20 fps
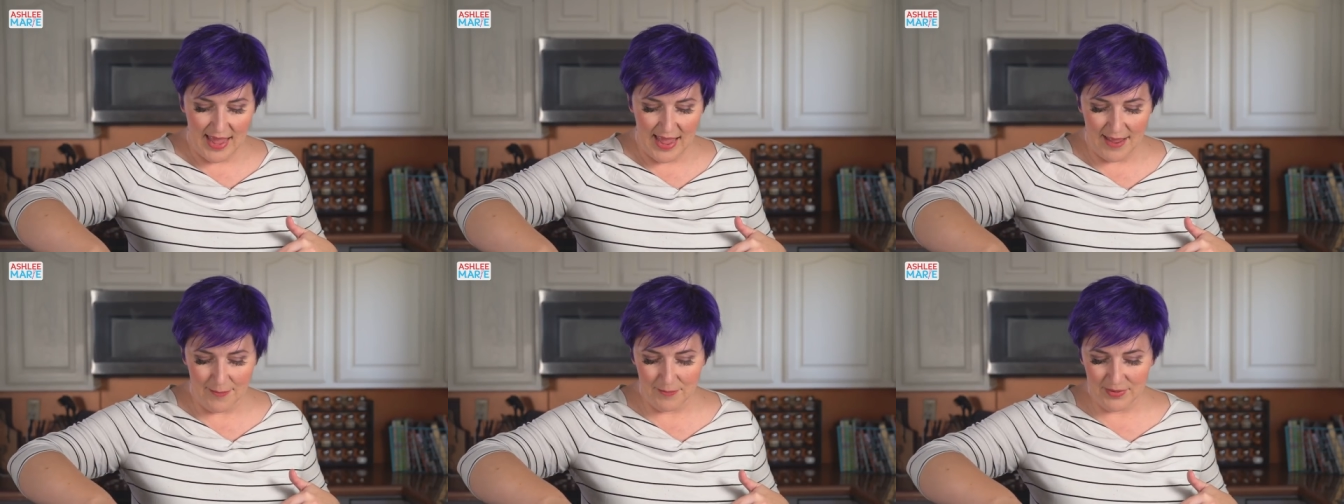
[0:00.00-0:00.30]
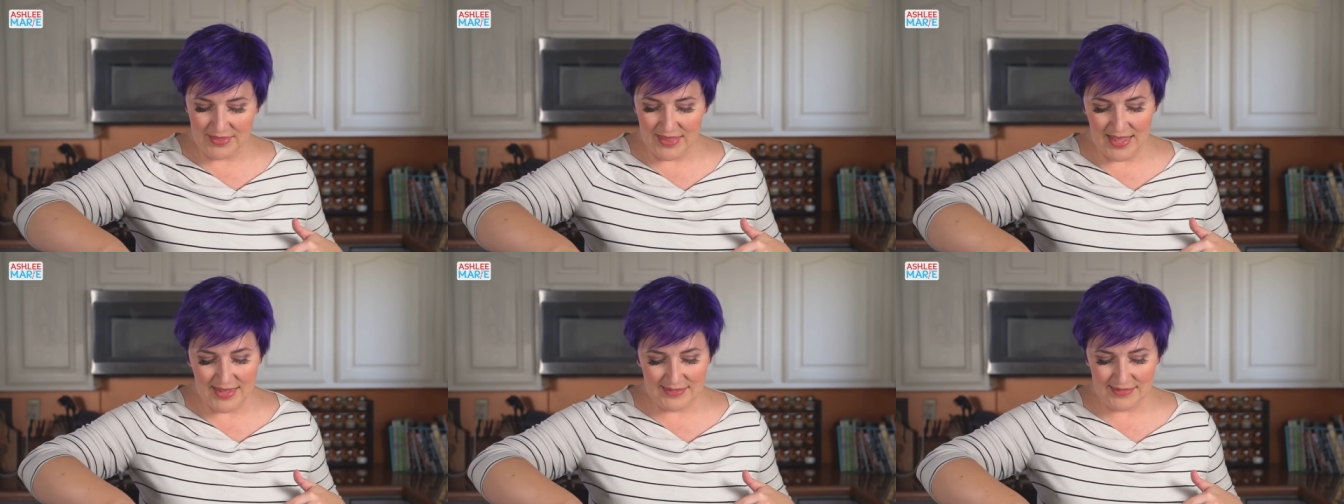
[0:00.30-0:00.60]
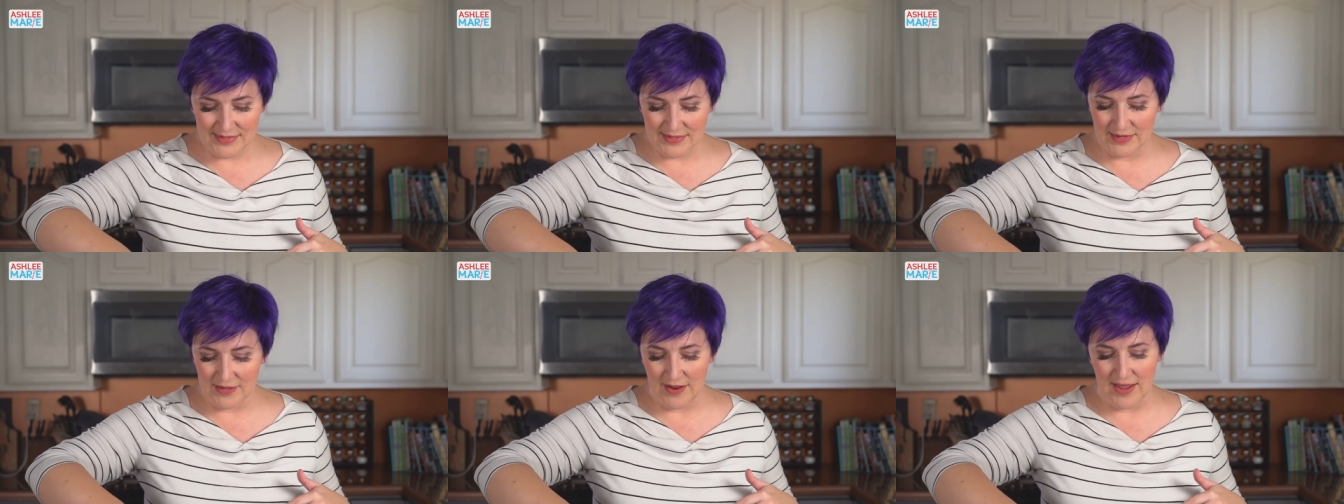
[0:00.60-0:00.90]
but
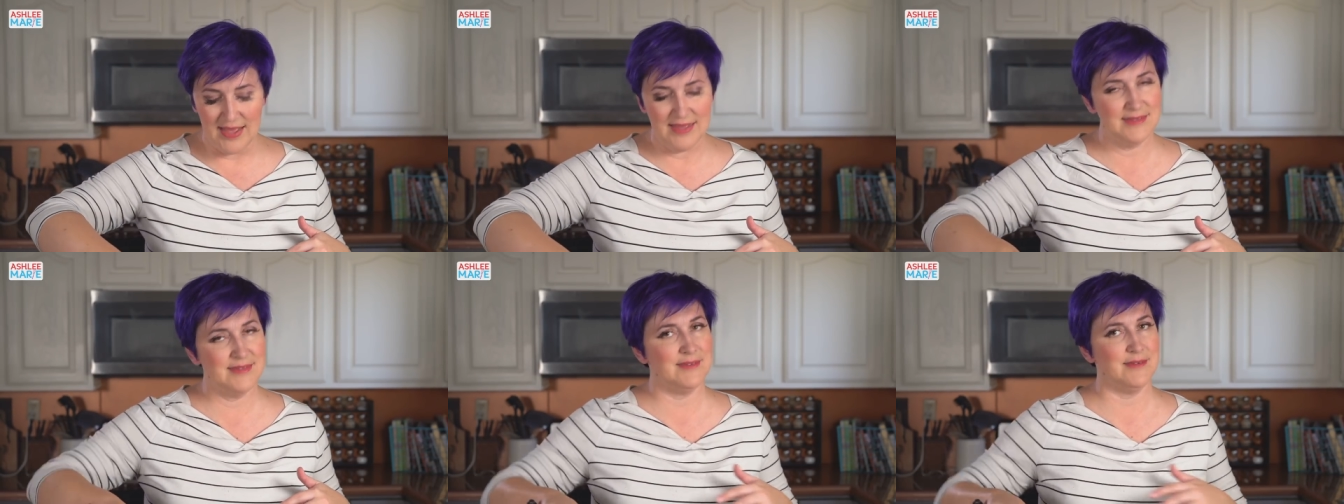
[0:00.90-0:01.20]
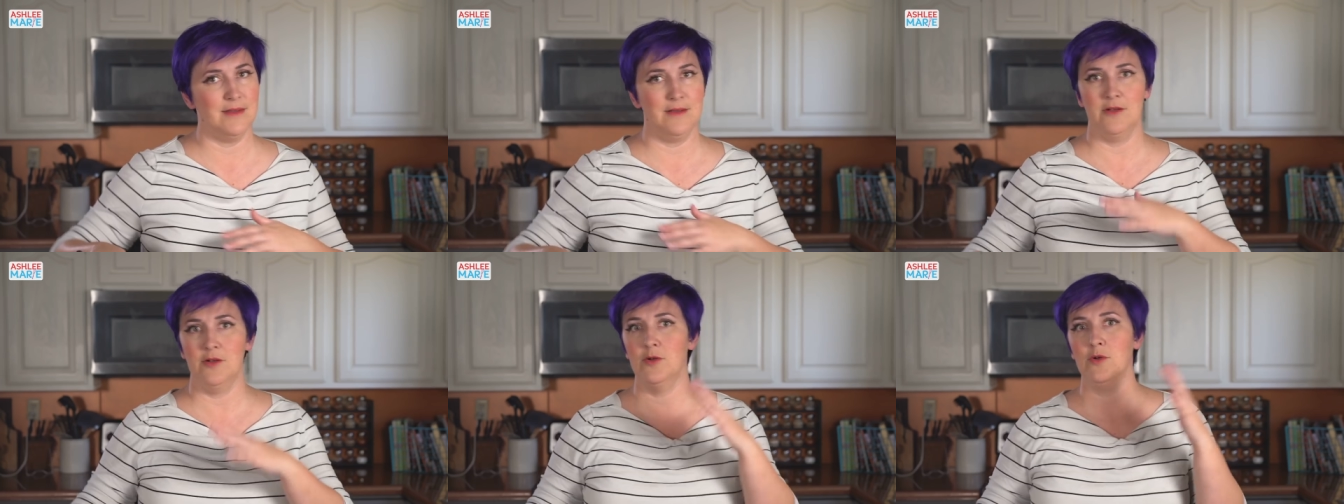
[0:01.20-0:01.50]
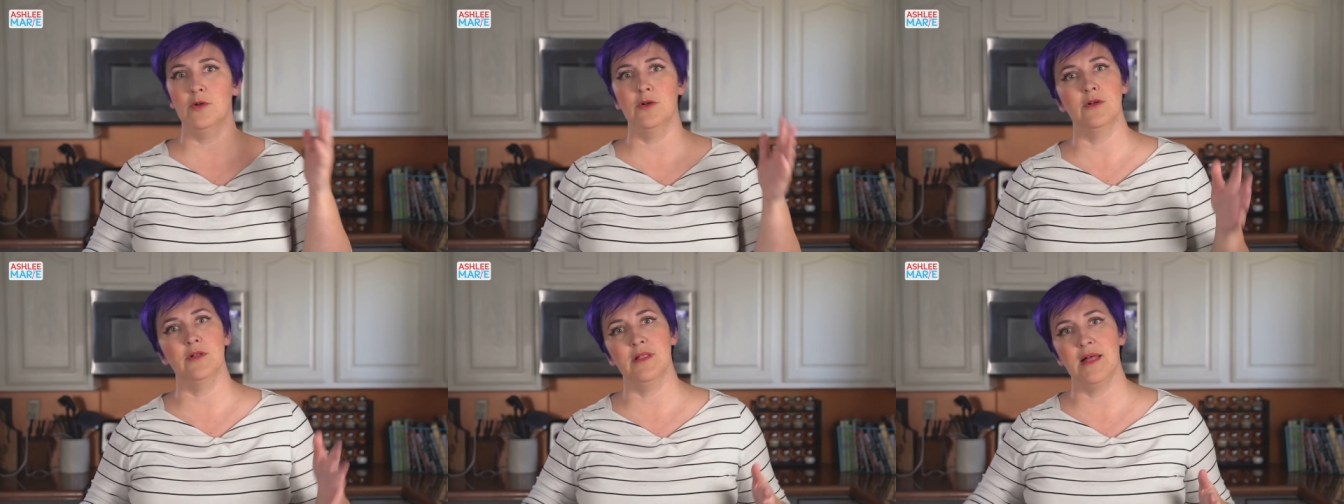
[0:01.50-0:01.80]
that's, you know, has a
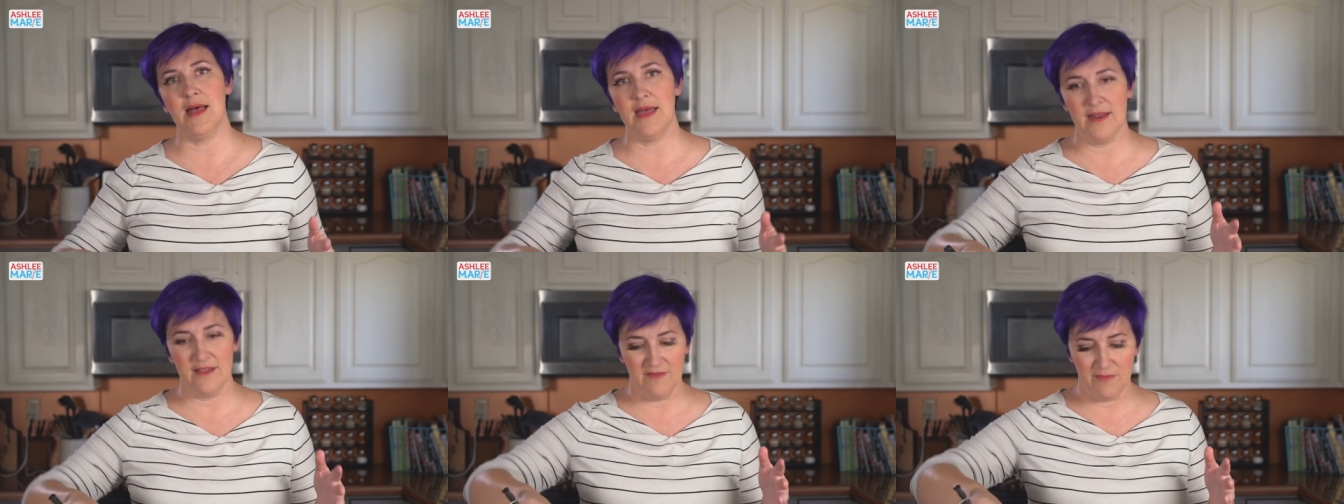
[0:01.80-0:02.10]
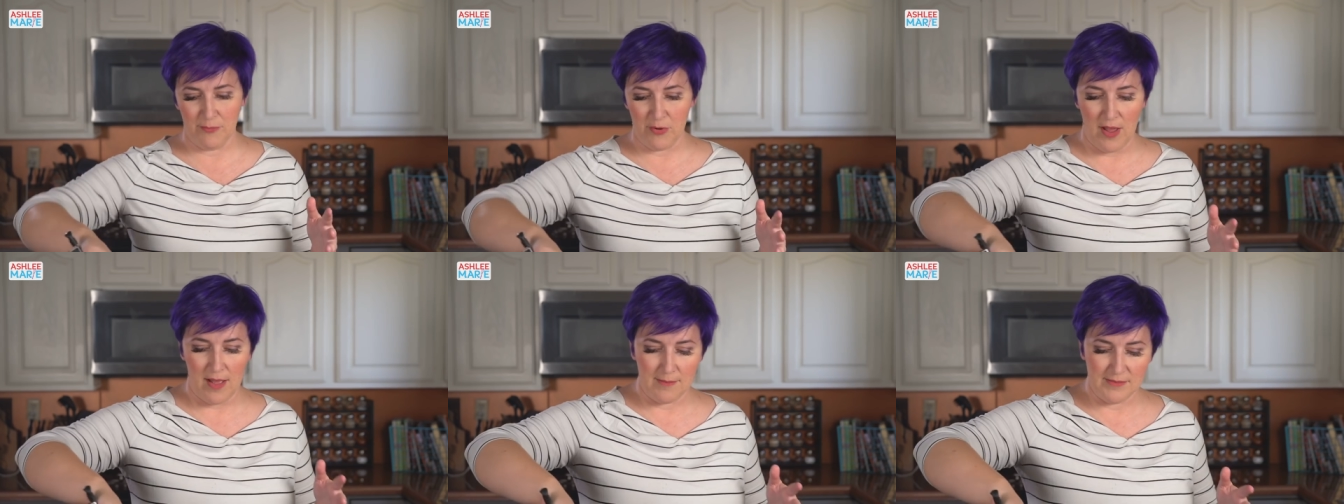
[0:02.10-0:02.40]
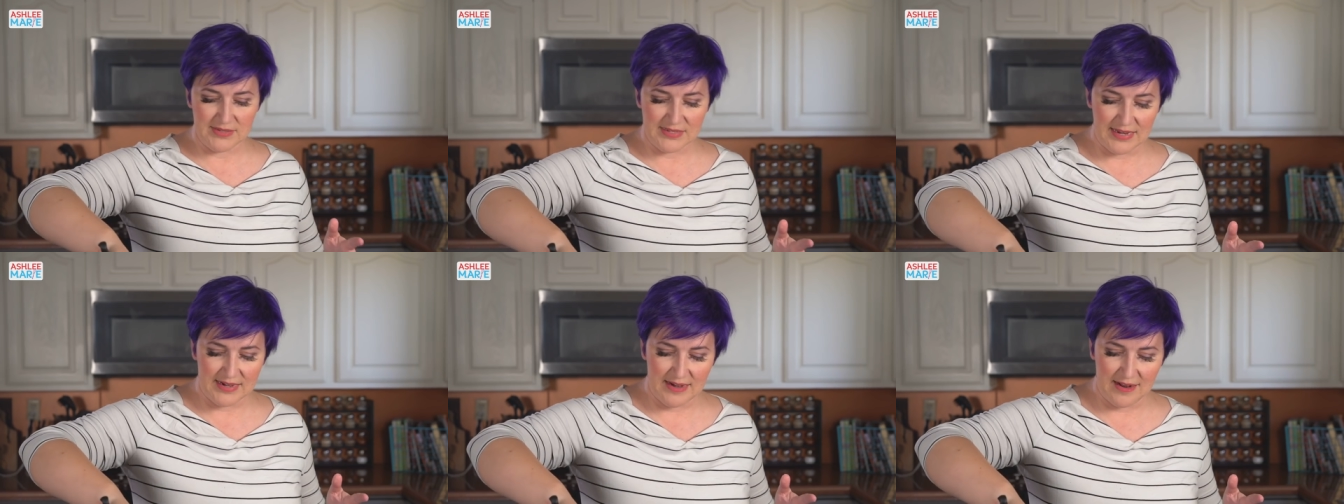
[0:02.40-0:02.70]
whole lot of
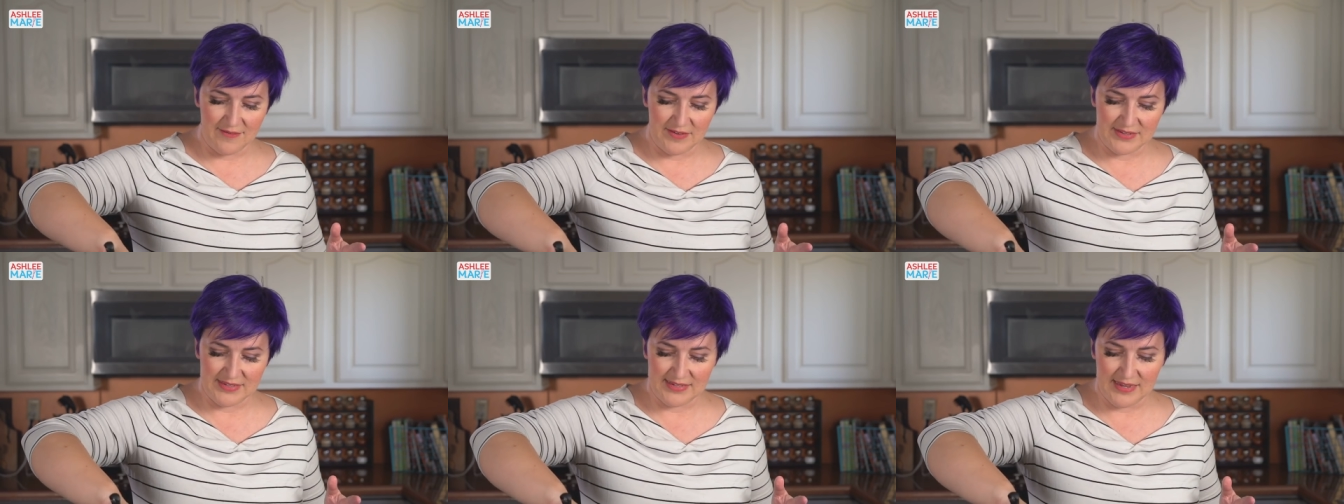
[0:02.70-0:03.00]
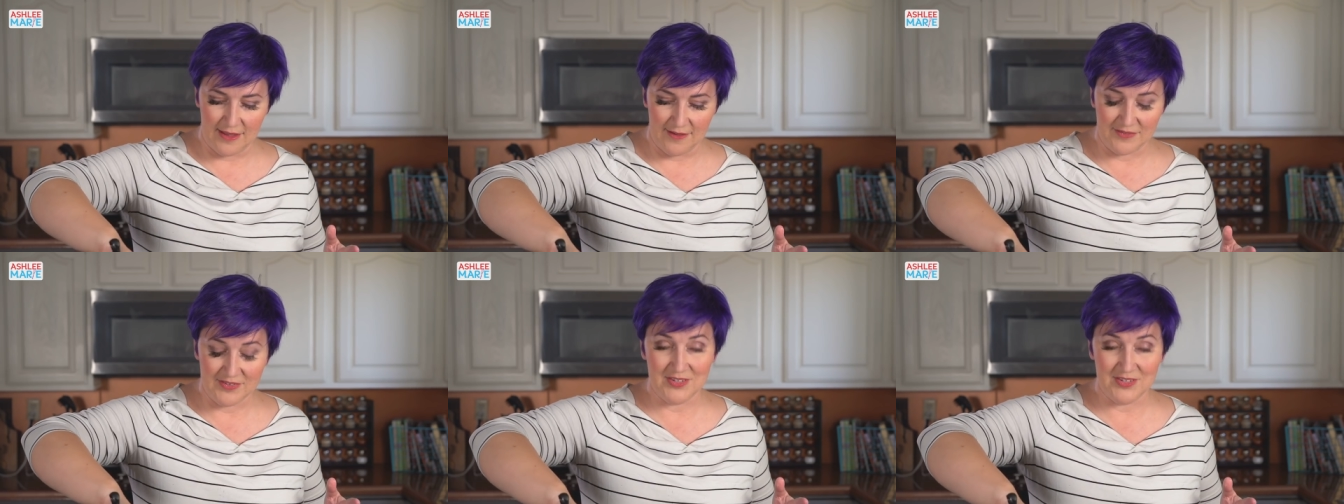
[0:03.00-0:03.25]
problems in and of itself.